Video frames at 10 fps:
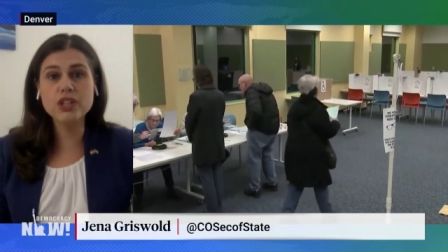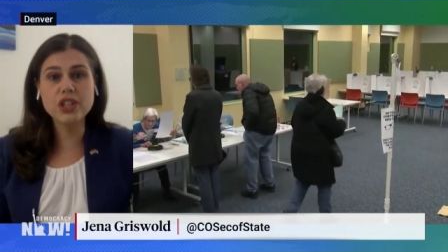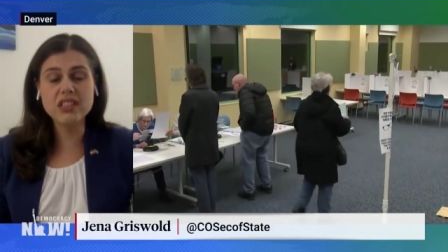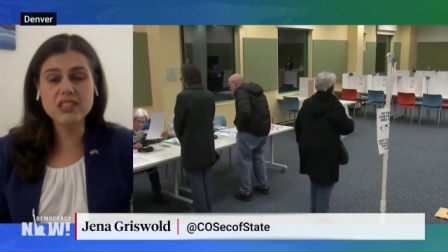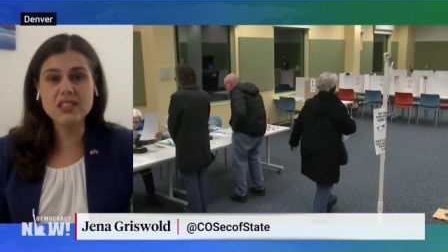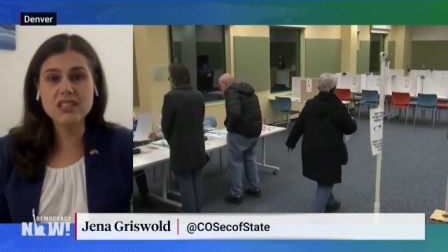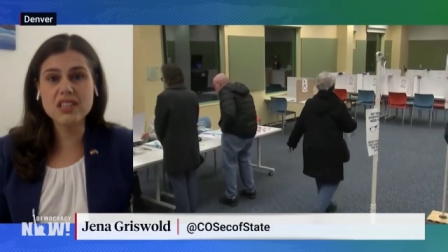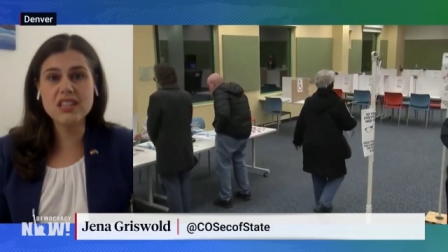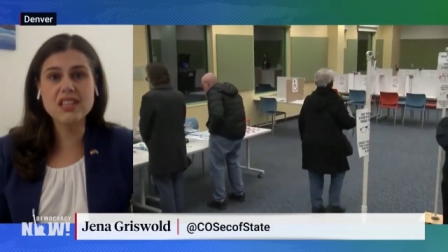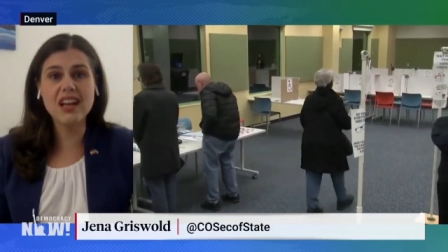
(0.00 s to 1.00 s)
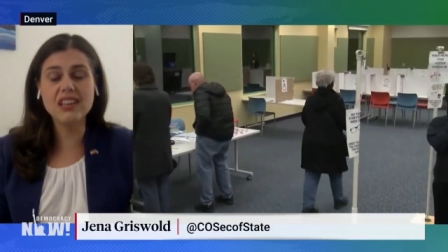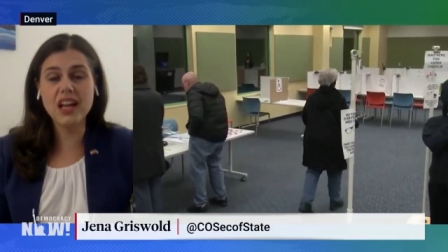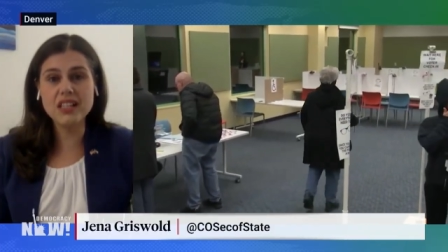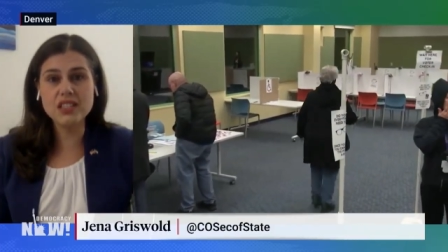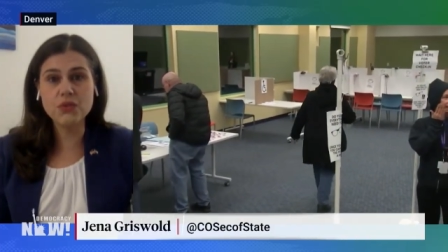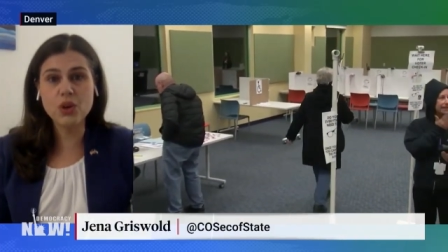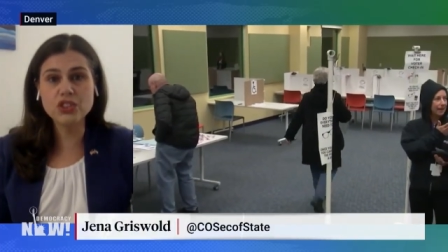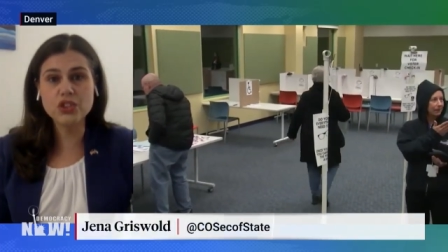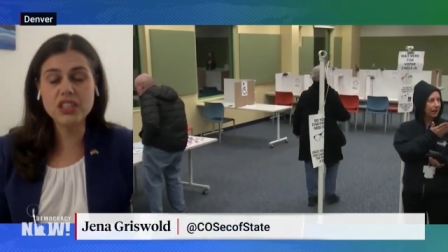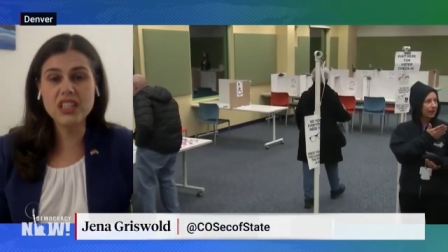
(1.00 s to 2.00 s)
justices' uh, lines of
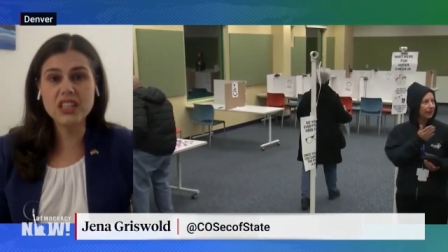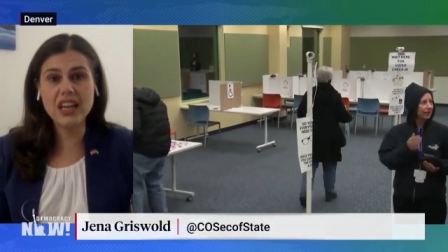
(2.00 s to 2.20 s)
questioning,